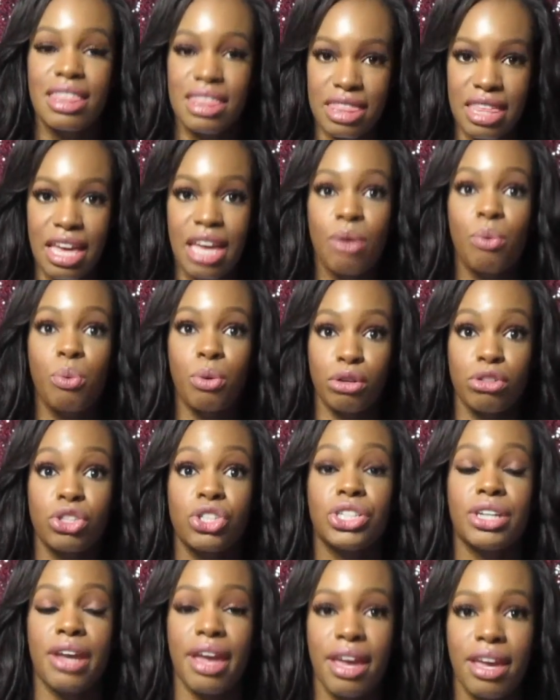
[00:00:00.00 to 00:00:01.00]
They will
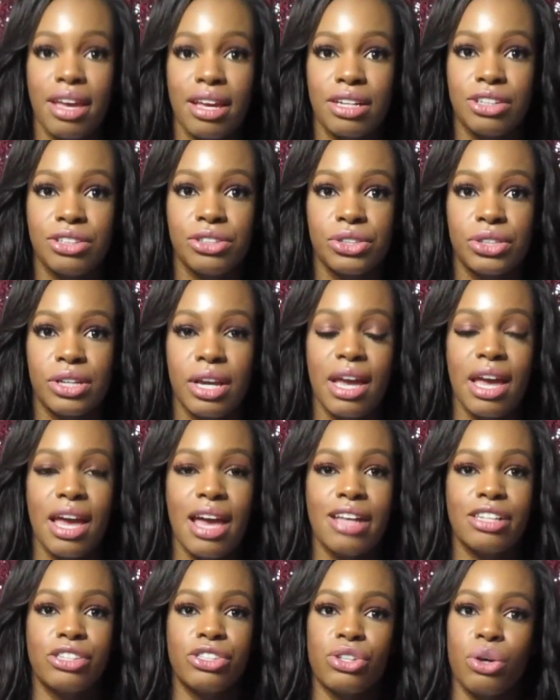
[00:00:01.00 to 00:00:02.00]
change.
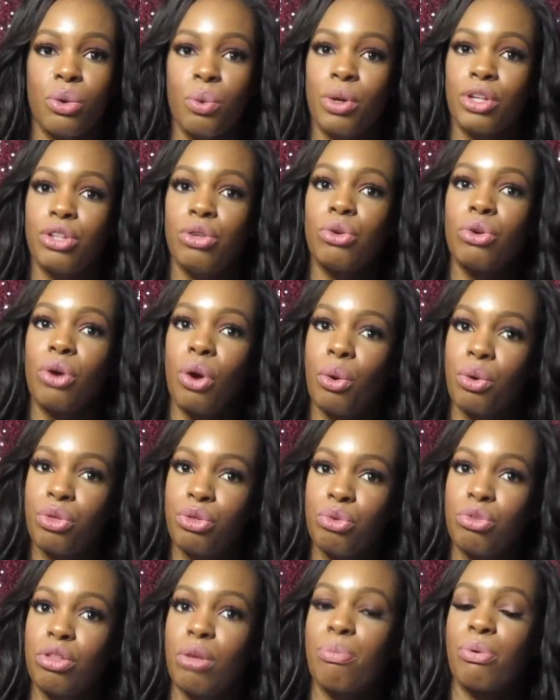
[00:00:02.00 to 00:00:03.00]
And so when you go
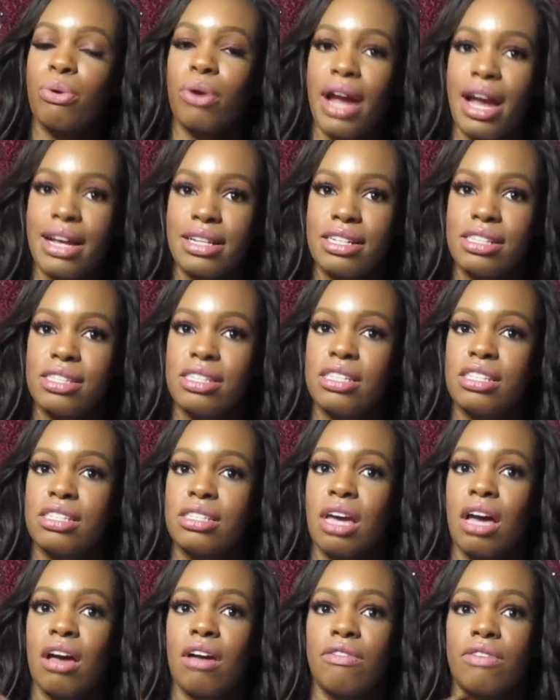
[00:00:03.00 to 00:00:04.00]
through the
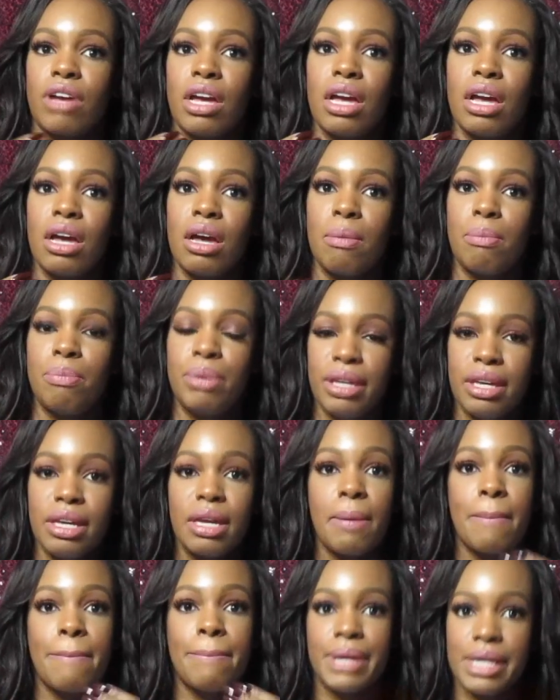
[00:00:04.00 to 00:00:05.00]
practices of
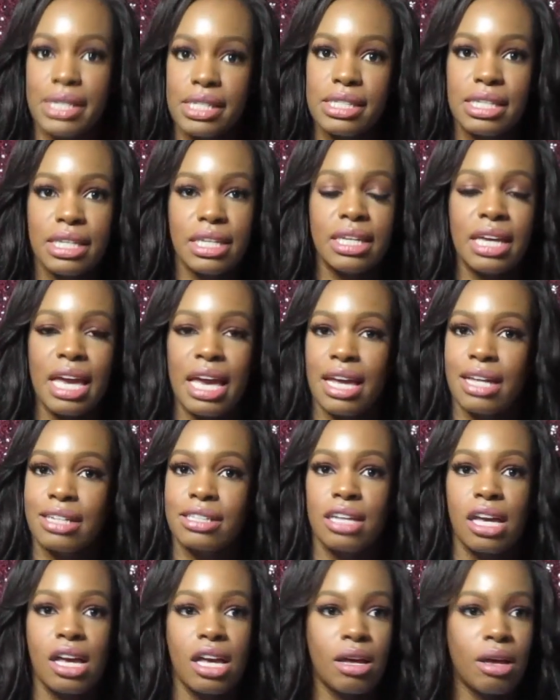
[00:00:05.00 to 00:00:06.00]
being busy
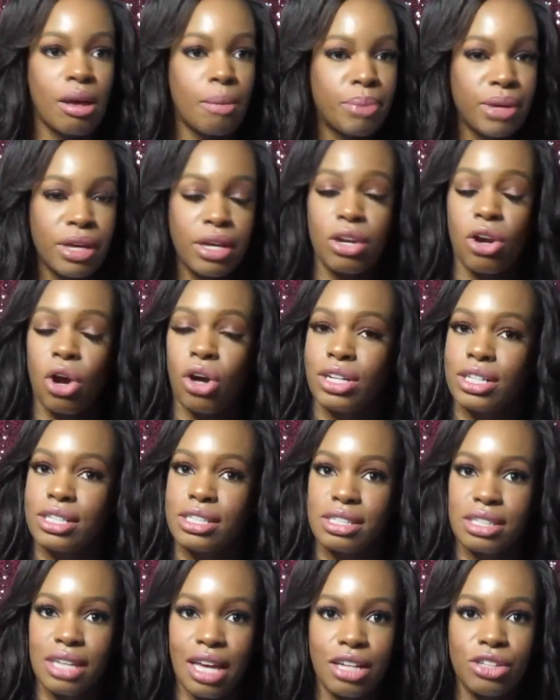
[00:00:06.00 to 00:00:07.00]
and being on a
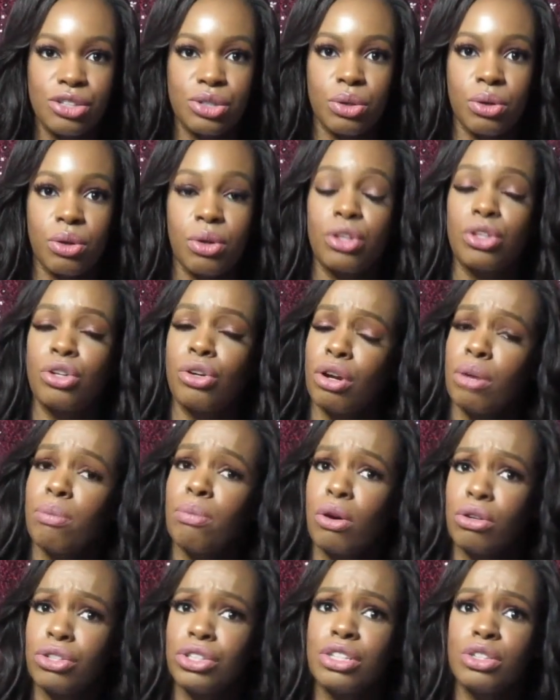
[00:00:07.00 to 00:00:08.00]
schedule, your
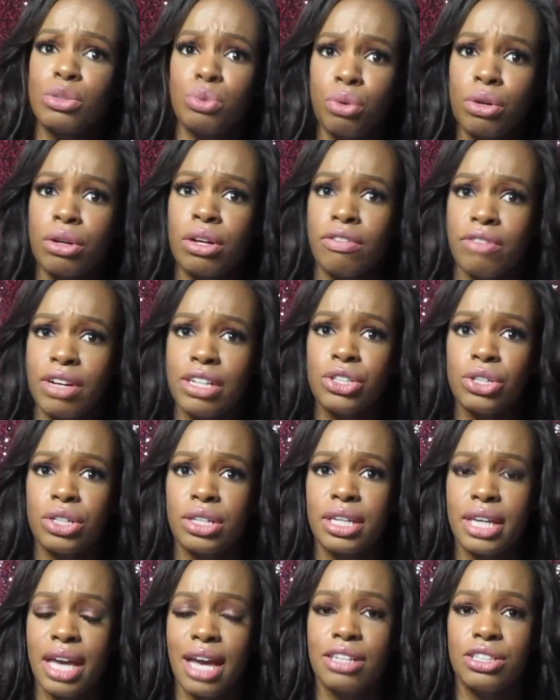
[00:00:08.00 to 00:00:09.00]
emotions will
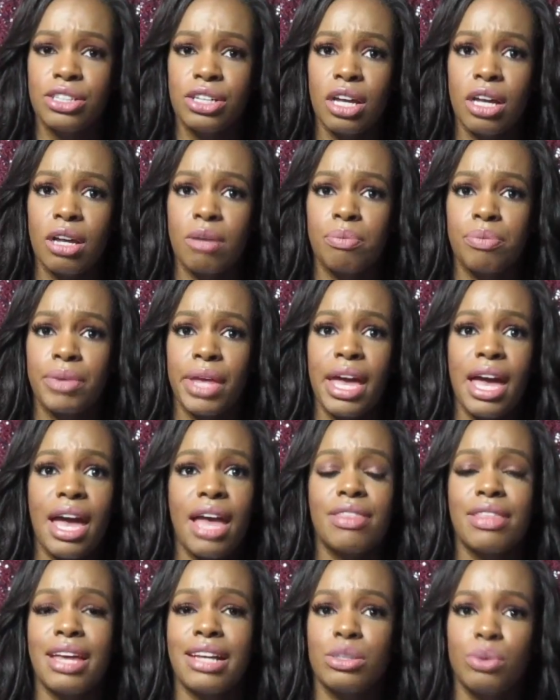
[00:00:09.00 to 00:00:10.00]
eventually catch up.
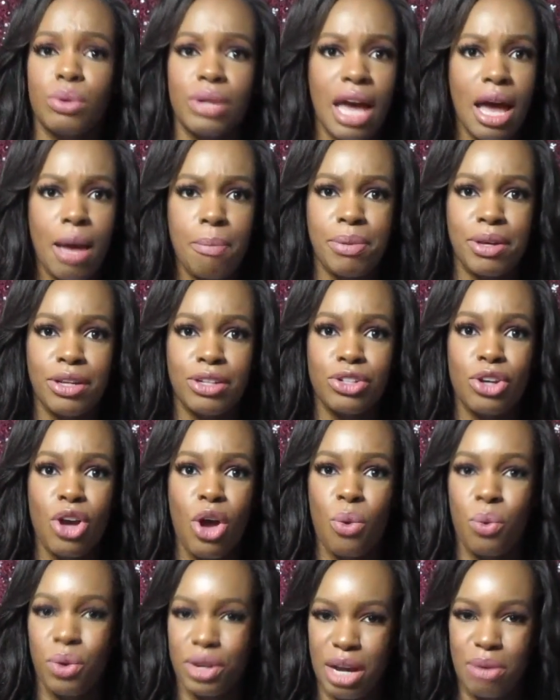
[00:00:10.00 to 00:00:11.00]
And that's what happened
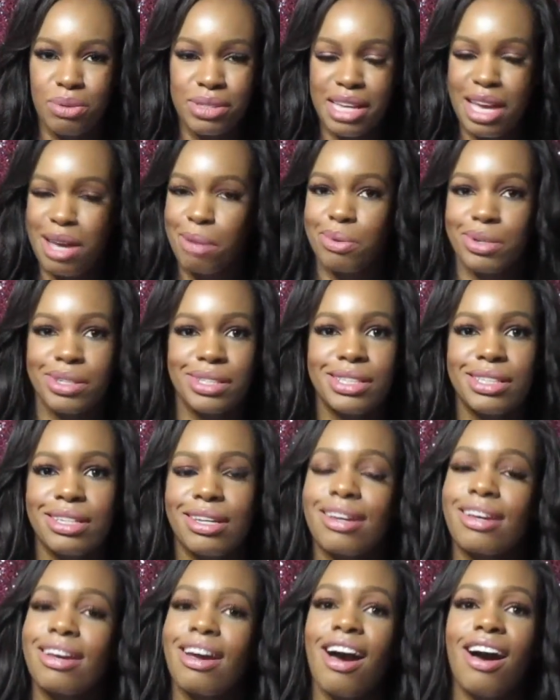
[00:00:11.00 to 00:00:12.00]
when I was able to see
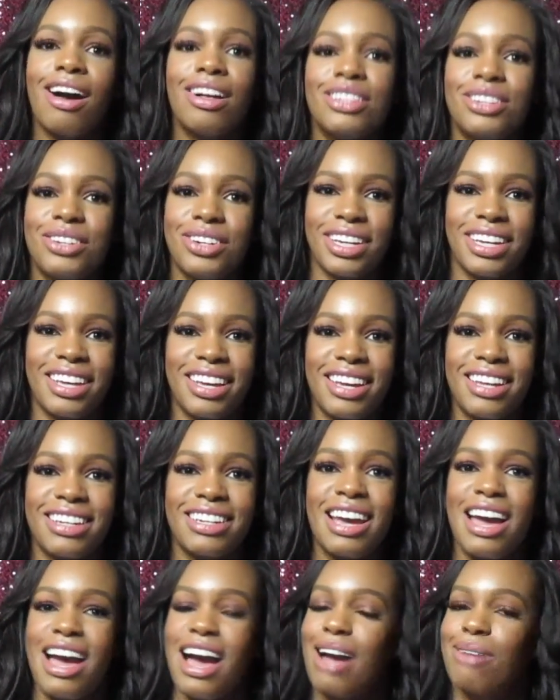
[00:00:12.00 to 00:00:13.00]
in color
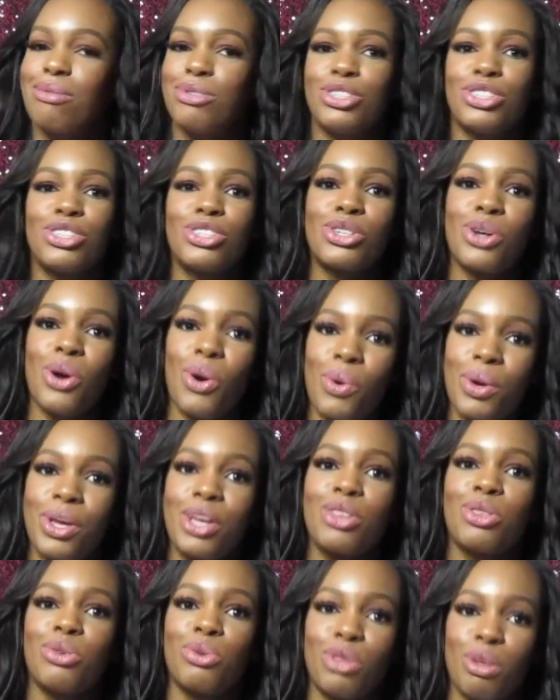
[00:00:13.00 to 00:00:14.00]
again. I was just
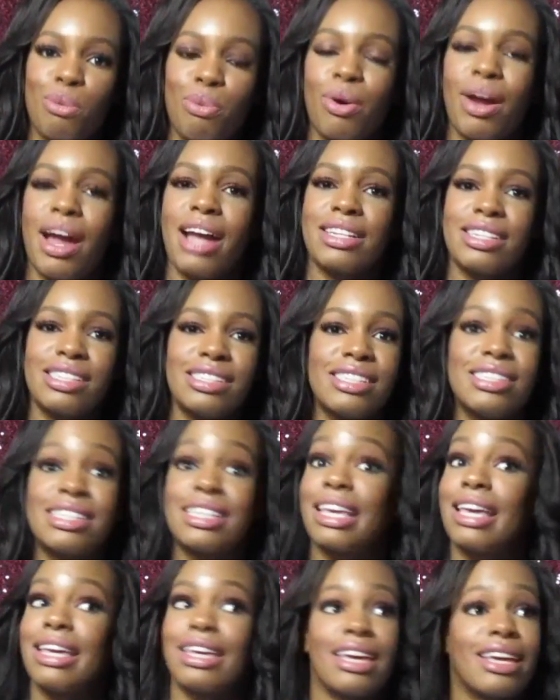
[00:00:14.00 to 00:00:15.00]
going through the practices,
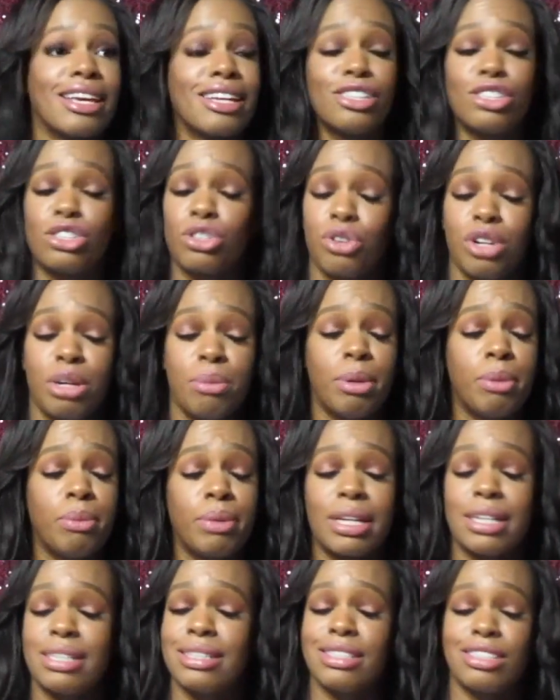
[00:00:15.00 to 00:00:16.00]
kicking and screaming
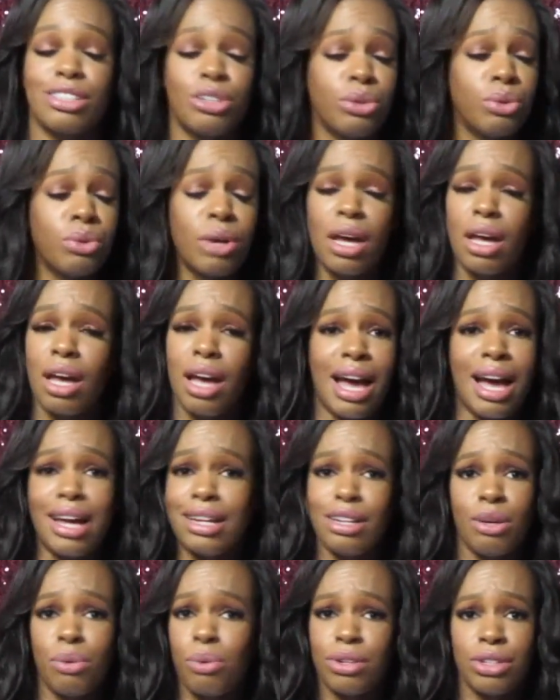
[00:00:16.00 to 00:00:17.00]
because I
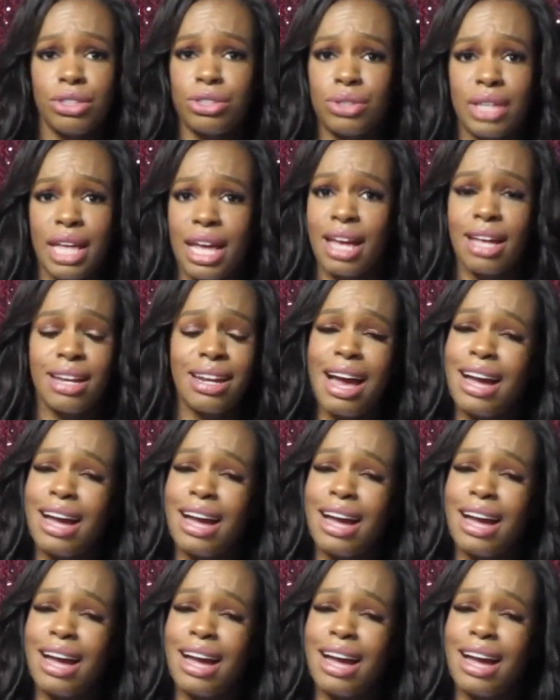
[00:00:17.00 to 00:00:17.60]
didn't want to do that.